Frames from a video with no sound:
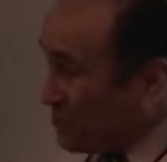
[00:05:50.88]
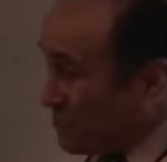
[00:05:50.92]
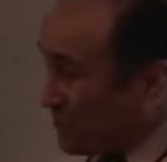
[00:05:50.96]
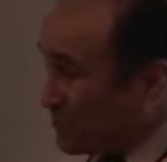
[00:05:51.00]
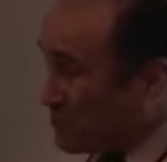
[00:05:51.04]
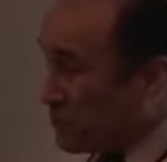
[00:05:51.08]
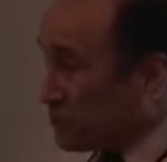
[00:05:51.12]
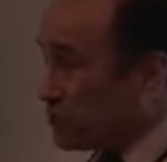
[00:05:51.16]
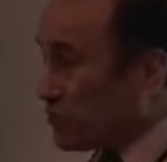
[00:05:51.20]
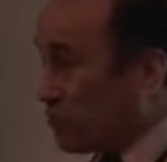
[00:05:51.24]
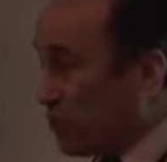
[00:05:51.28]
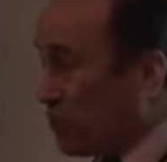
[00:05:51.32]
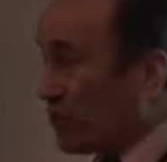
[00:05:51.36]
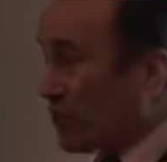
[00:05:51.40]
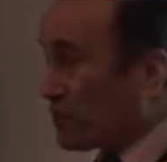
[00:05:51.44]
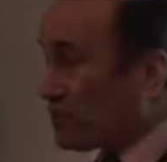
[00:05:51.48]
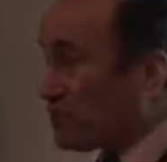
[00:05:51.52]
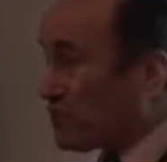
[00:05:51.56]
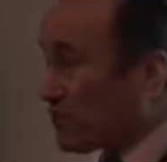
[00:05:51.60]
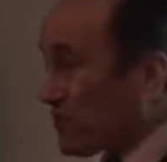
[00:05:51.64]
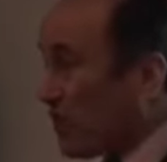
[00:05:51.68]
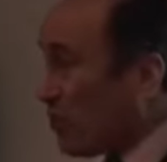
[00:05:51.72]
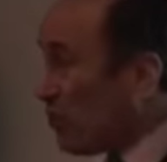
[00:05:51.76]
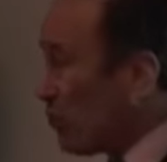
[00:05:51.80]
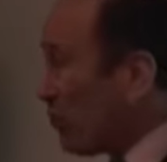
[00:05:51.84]
which has worked
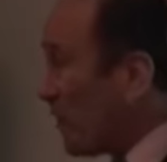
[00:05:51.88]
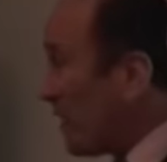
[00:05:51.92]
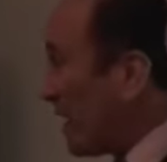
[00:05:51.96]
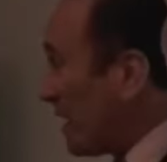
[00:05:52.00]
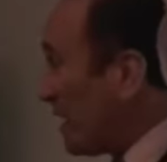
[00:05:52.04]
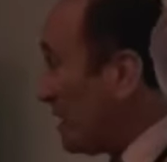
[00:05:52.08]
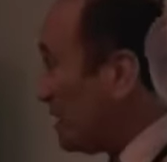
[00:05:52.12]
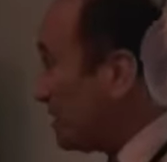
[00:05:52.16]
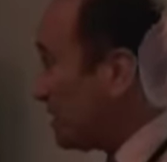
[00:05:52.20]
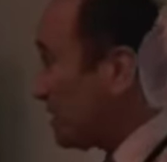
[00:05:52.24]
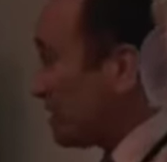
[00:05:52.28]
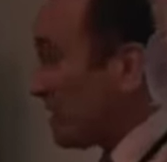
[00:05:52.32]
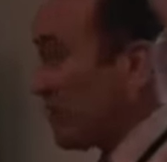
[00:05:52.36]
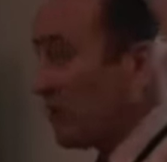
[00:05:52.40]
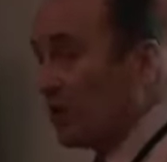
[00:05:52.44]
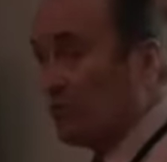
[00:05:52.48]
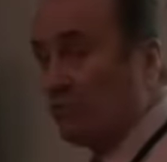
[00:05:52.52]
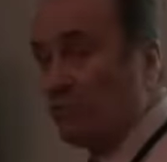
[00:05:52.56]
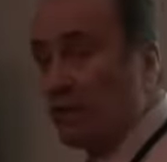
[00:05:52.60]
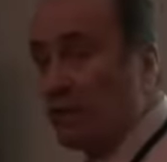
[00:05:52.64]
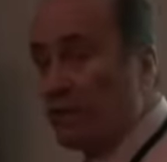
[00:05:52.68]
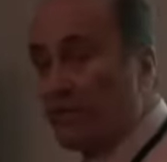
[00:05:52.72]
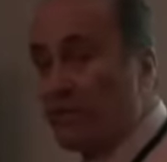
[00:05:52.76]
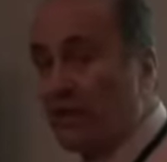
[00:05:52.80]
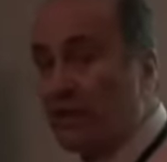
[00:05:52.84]
so well. The whole
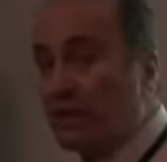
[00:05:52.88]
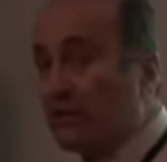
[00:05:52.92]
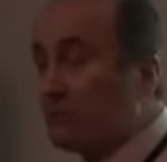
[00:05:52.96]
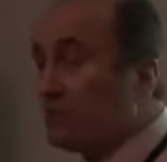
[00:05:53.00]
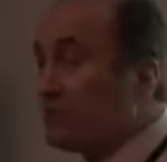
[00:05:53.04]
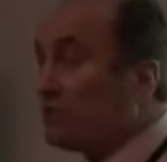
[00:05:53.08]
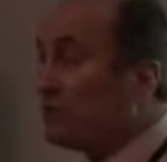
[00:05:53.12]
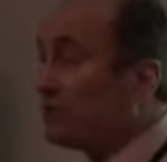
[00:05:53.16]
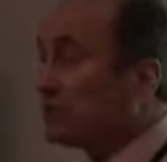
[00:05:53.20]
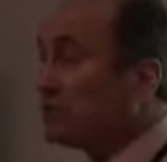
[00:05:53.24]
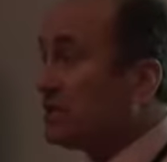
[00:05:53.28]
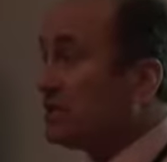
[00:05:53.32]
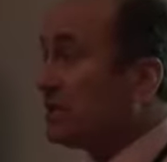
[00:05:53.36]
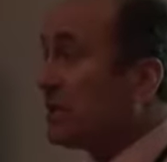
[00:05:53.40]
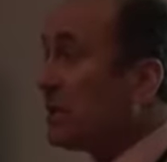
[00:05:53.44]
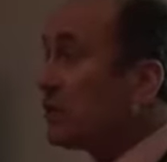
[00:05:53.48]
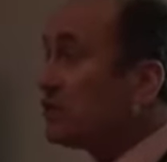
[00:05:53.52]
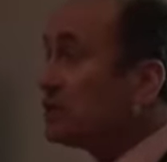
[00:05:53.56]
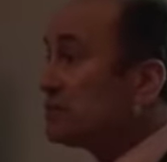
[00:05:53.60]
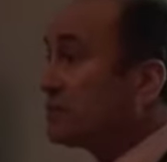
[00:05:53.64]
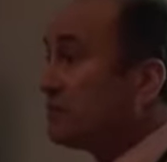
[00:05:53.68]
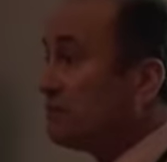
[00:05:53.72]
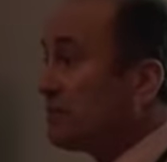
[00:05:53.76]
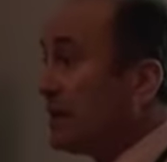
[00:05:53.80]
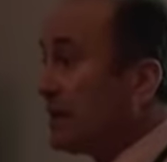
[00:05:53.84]
Ballarat community
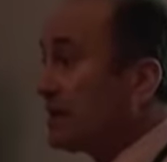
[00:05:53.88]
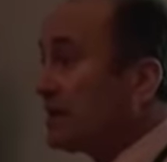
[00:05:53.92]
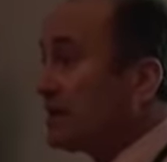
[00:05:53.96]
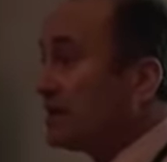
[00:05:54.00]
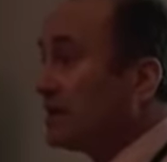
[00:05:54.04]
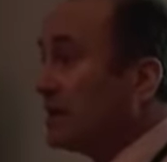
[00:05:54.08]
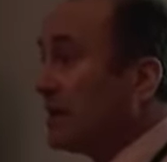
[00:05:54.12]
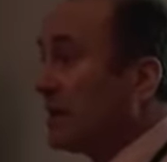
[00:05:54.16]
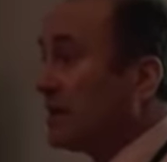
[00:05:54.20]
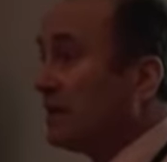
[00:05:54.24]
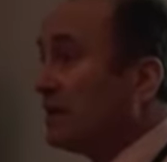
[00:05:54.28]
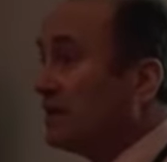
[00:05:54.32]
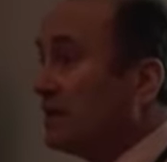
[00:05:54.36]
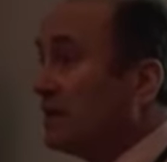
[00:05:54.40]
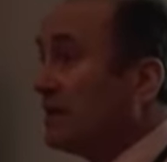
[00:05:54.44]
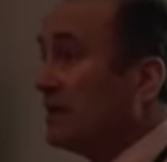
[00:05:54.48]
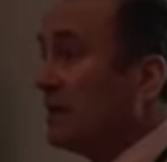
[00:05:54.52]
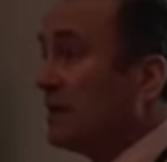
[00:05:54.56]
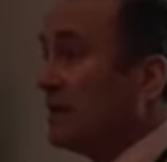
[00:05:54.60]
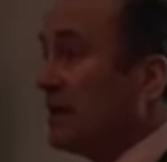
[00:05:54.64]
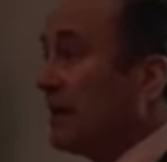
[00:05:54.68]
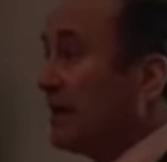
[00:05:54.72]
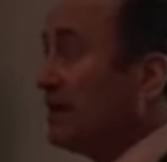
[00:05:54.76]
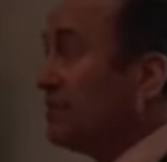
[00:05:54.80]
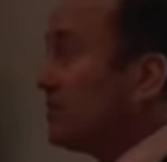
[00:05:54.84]
knows about it now,
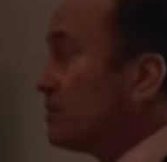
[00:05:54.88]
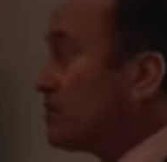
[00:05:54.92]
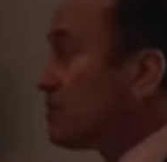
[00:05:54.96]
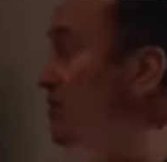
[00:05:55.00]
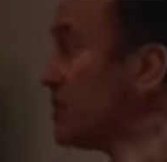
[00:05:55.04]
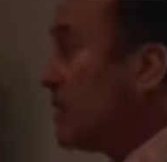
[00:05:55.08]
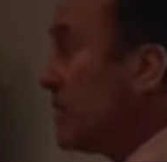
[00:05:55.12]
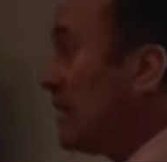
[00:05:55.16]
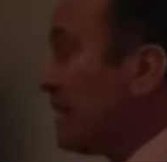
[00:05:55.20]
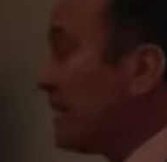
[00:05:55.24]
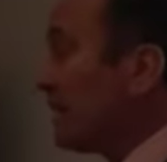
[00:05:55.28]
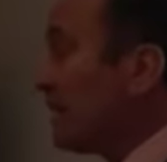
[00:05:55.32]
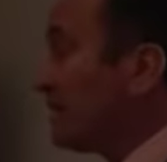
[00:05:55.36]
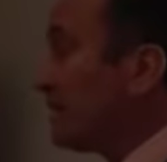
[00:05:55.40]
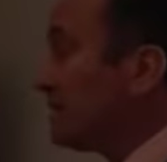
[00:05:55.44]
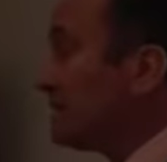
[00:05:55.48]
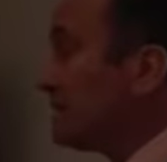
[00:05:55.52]
and they're trying